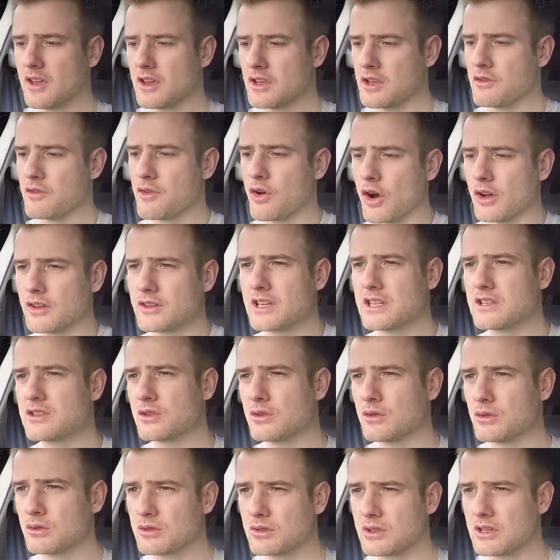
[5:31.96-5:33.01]
You've got a
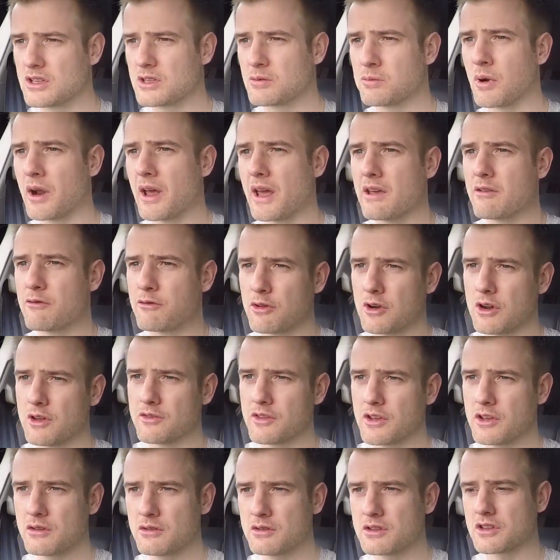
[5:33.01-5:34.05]
digital display in front
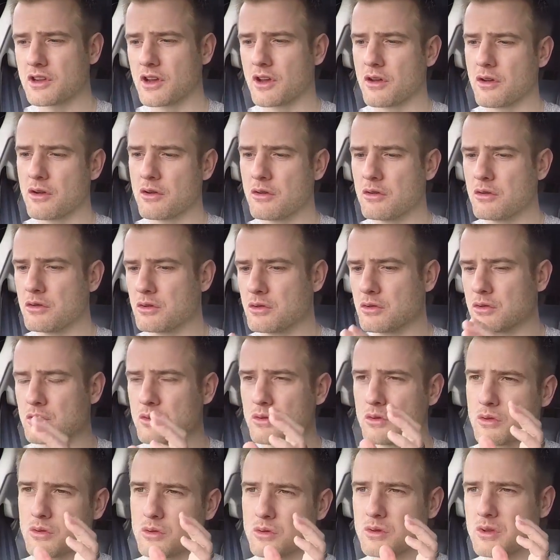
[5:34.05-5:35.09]
of you, so
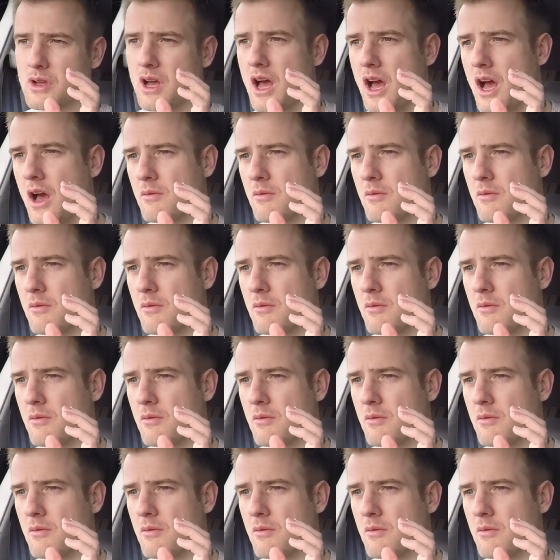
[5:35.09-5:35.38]
your